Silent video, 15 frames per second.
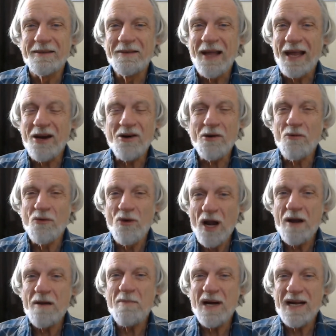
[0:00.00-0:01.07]
They are
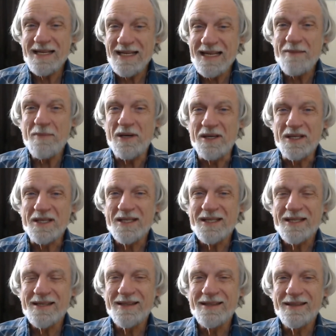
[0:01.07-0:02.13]
run by
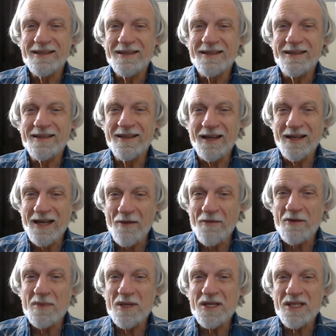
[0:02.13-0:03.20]
demons. The
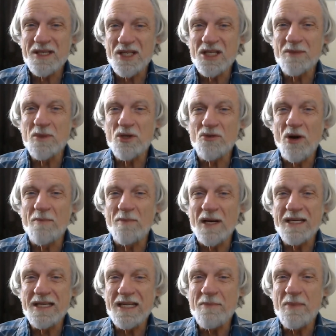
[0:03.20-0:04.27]
government system is run
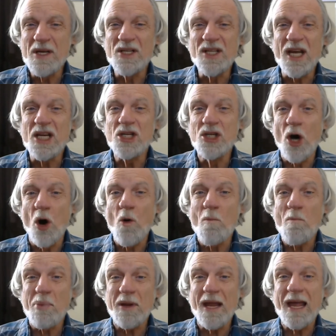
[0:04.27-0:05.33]
by demons. They don't
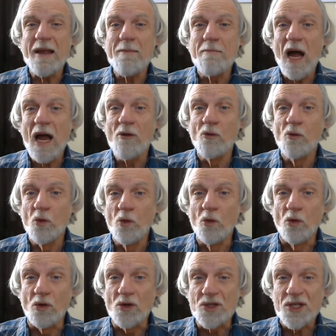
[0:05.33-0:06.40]
play by
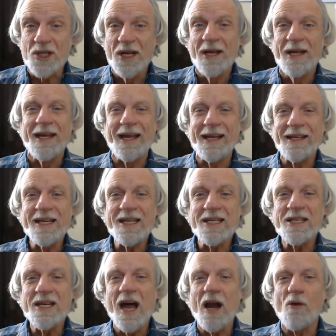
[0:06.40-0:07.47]
rules, at
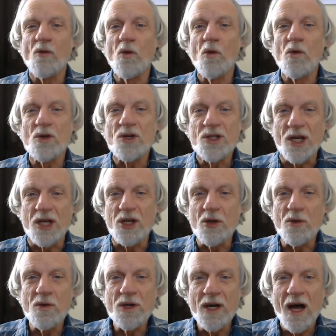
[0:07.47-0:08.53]
least not rules that
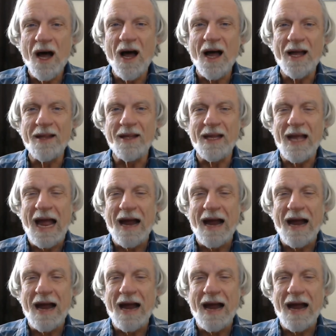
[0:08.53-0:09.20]
you and I, the